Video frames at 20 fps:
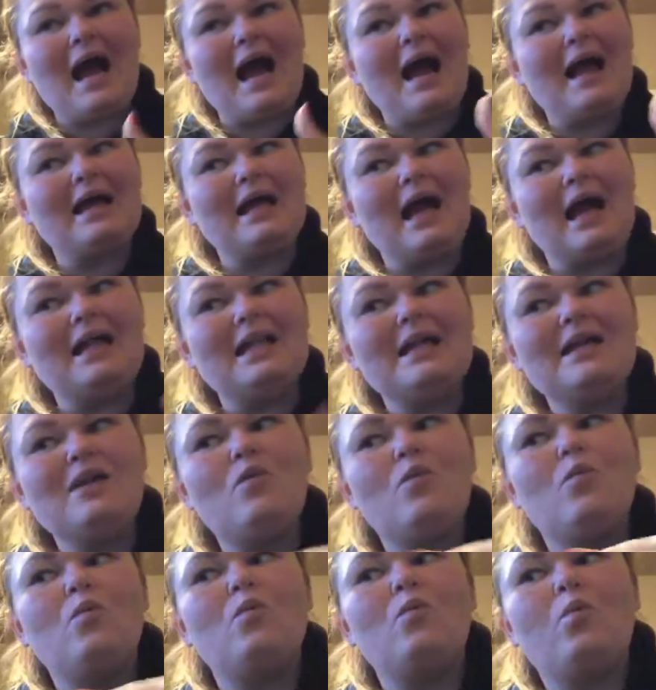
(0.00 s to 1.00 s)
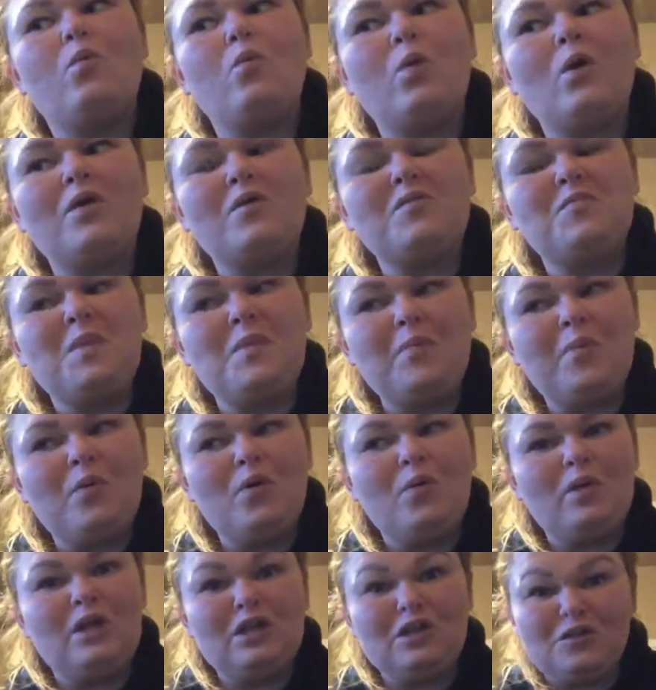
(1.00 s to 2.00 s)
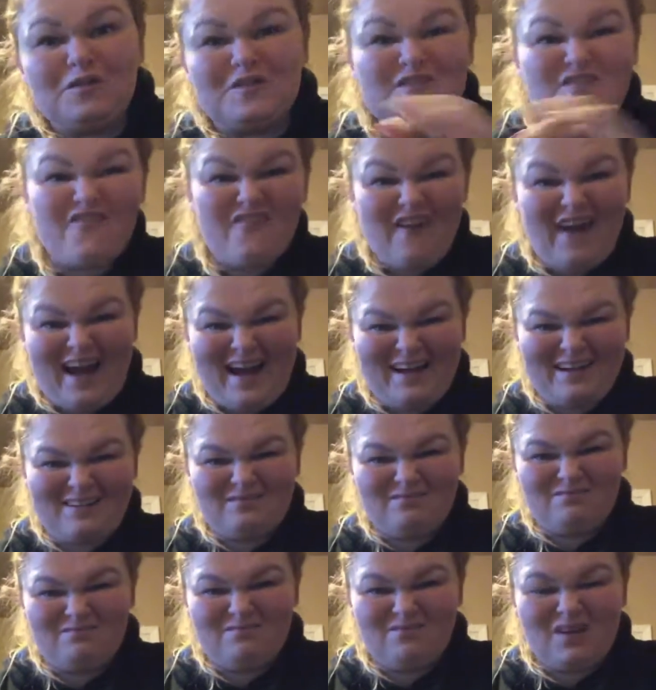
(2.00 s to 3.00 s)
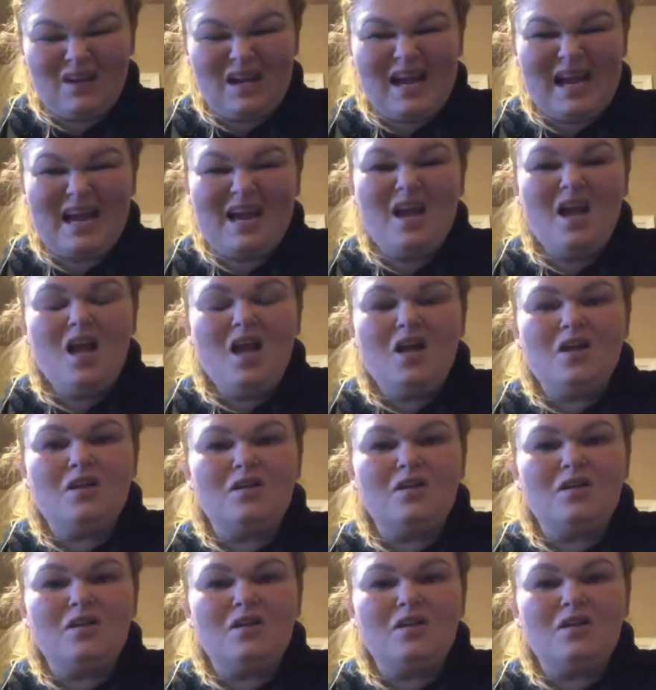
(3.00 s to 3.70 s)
I, I like work with people who want to lose fat. Okay.